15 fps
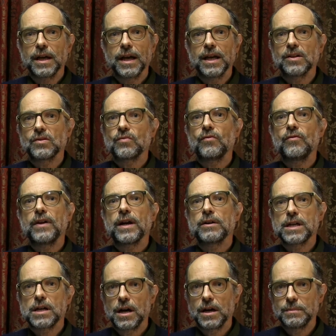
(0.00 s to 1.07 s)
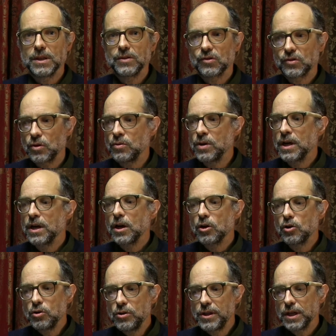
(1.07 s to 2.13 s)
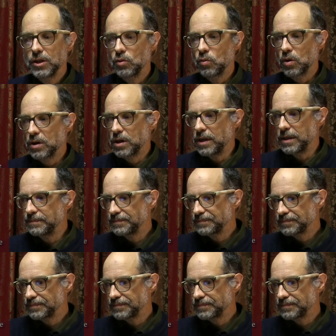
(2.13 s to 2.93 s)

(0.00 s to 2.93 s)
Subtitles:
and it's very common. So good thing to work on.